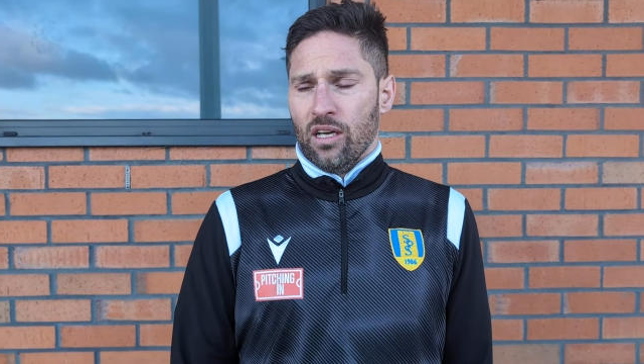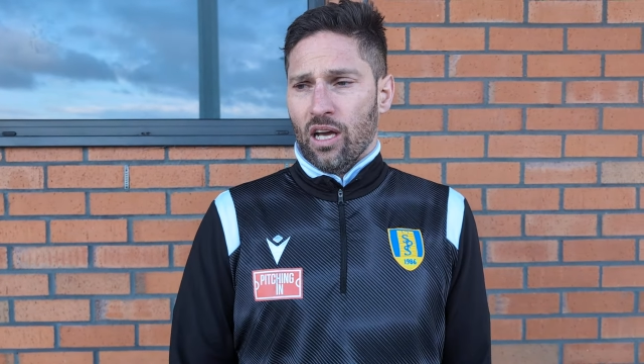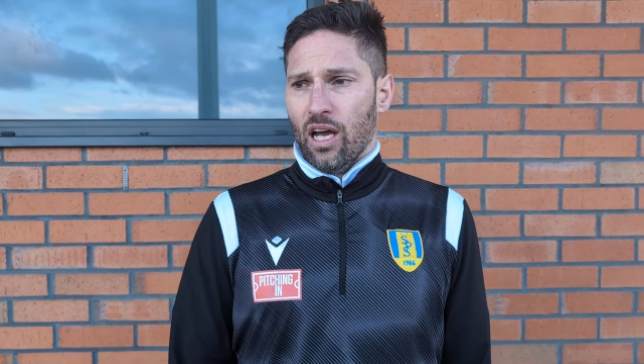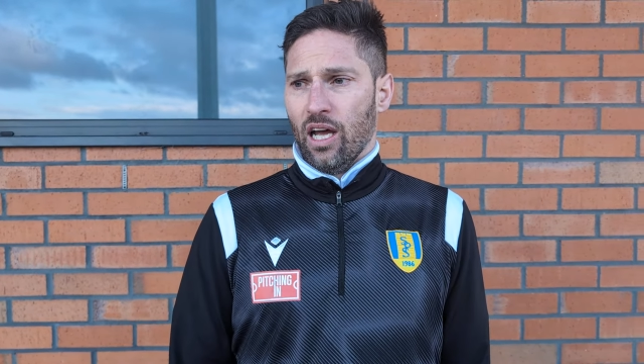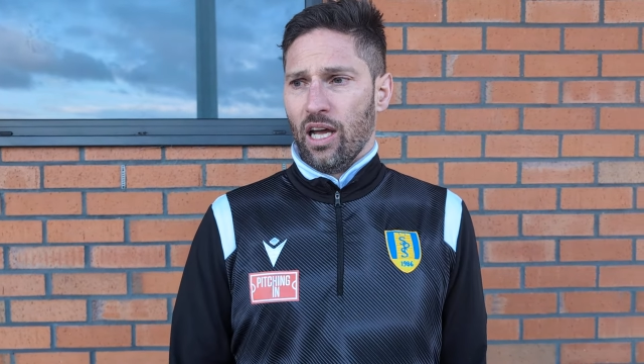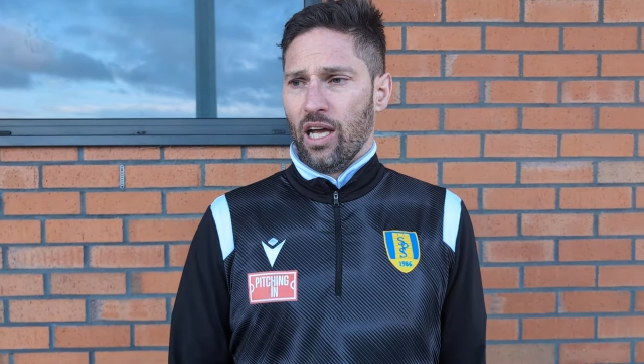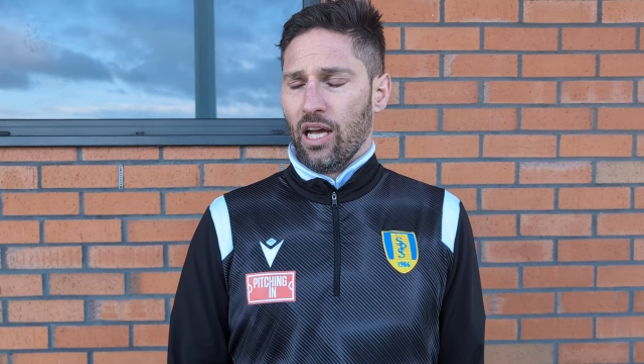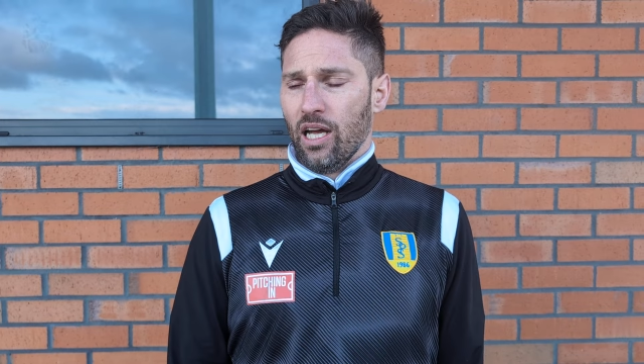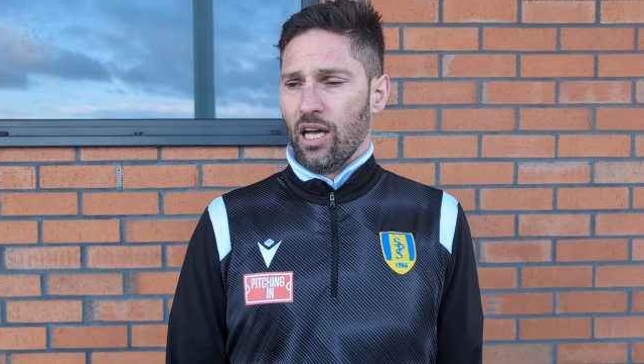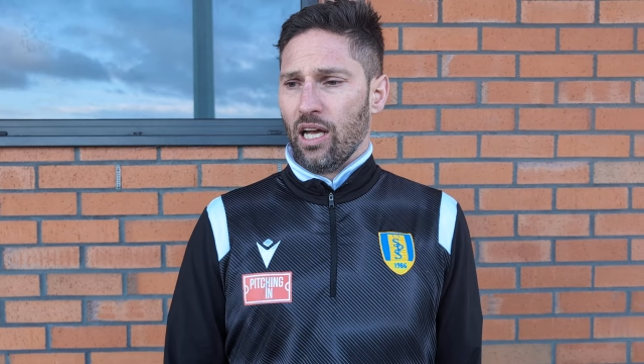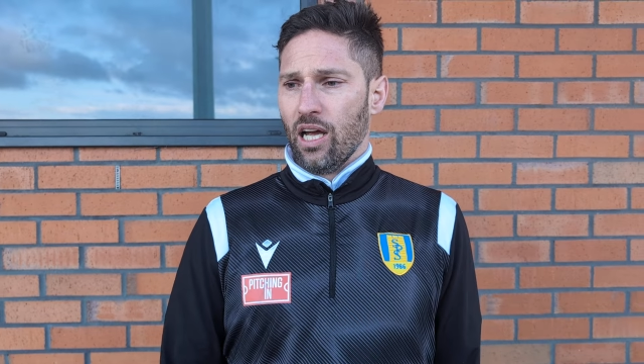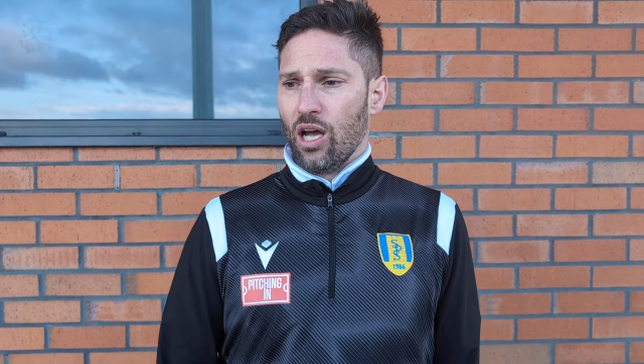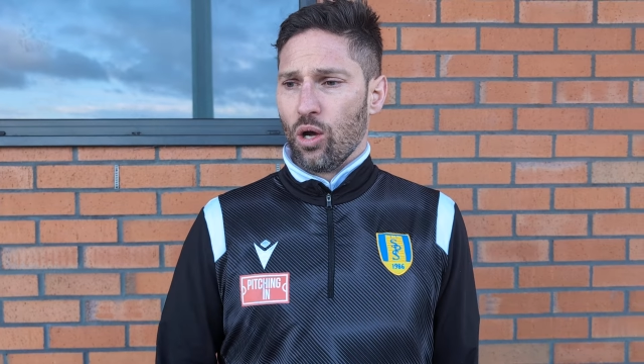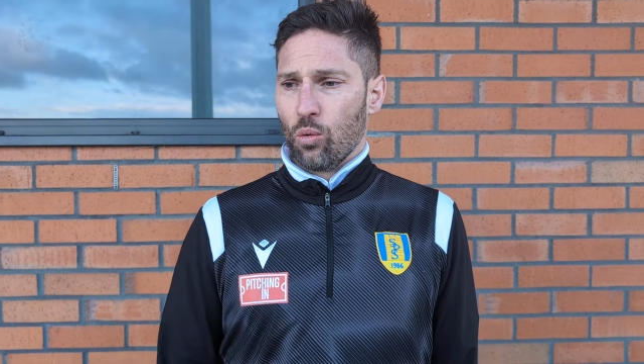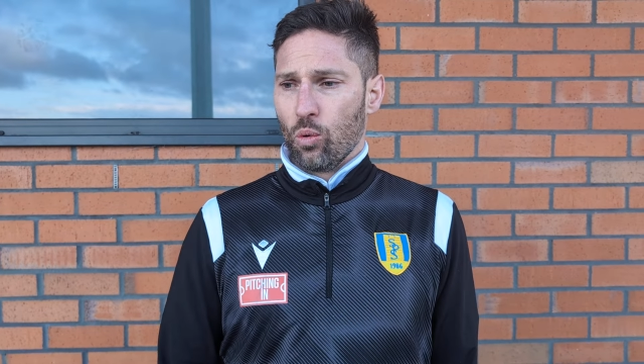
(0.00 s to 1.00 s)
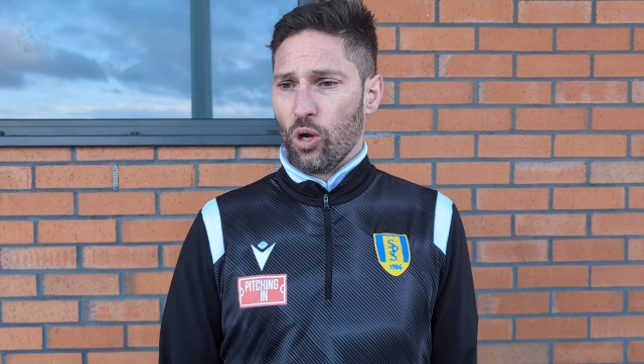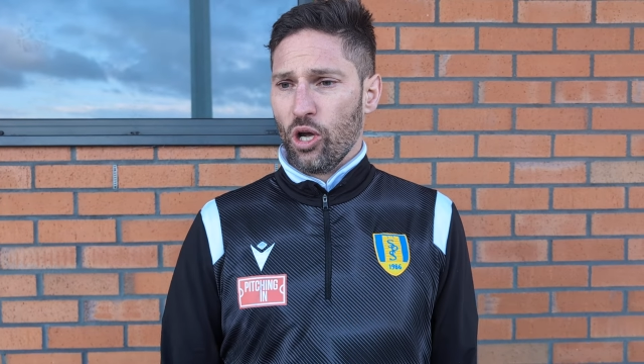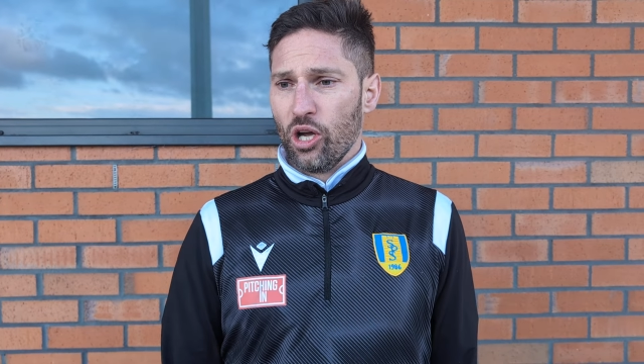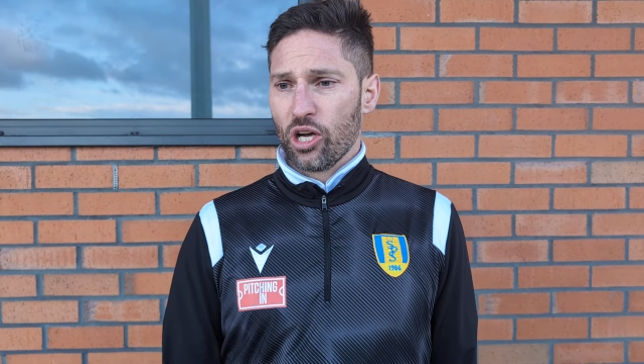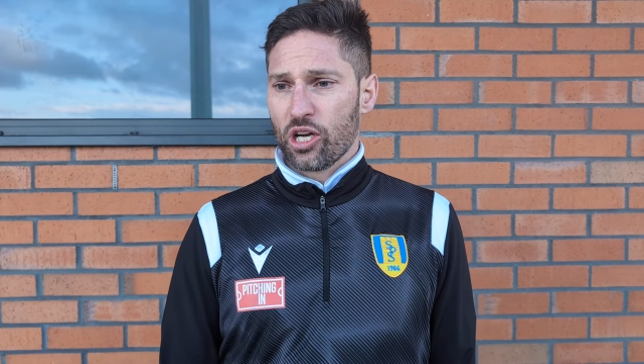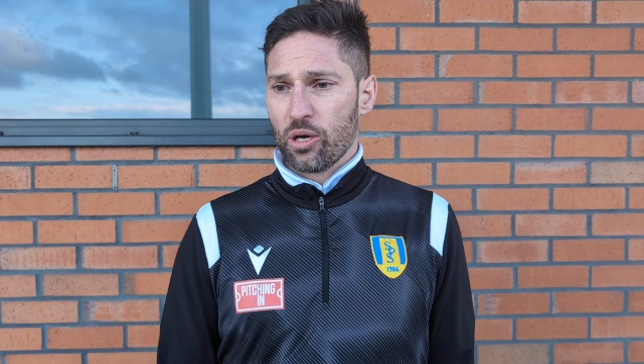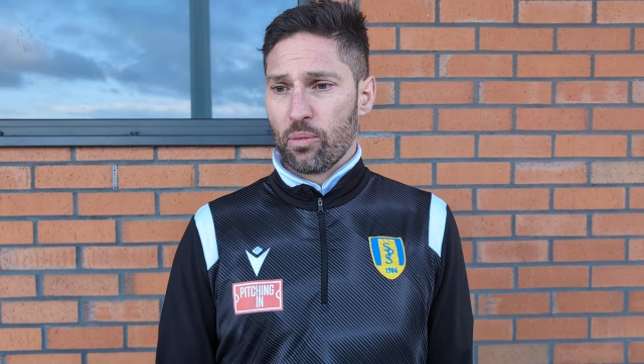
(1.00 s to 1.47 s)
at
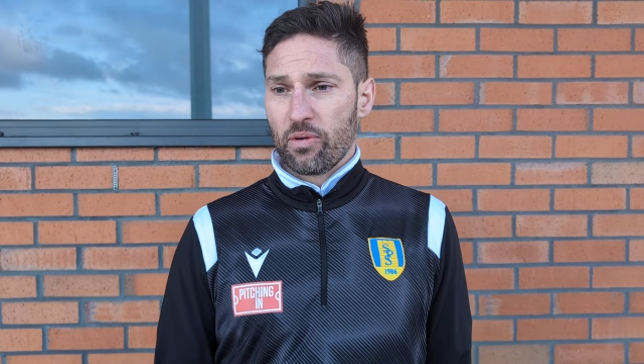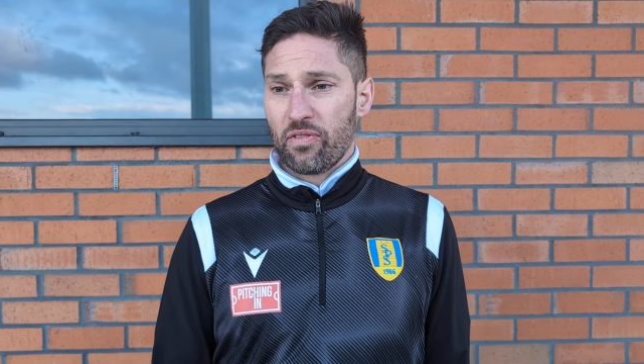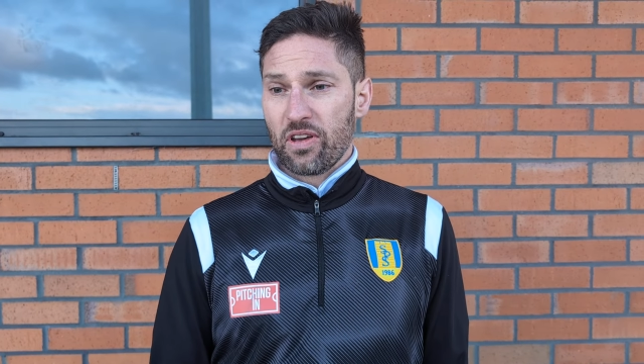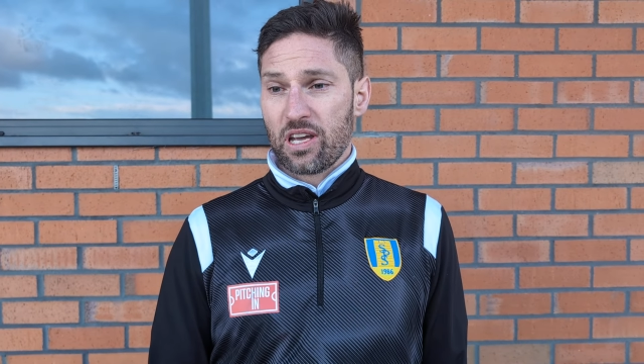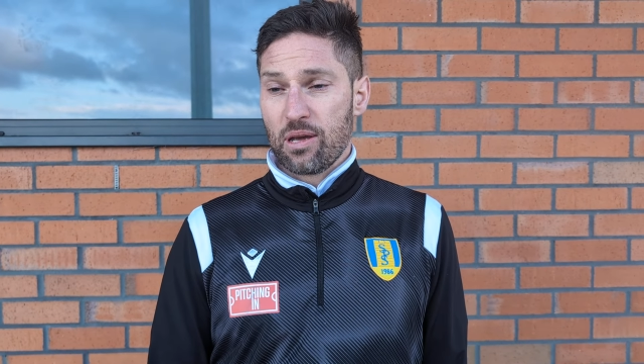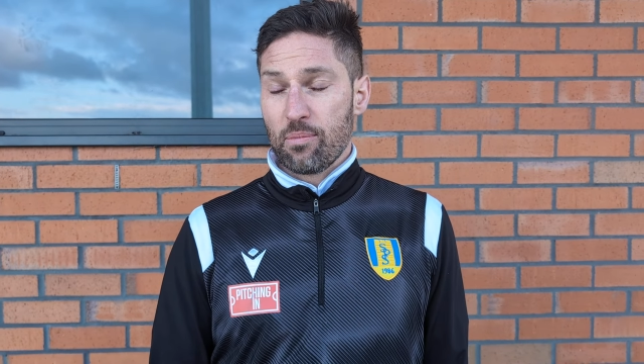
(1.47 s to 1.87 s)
work, and we think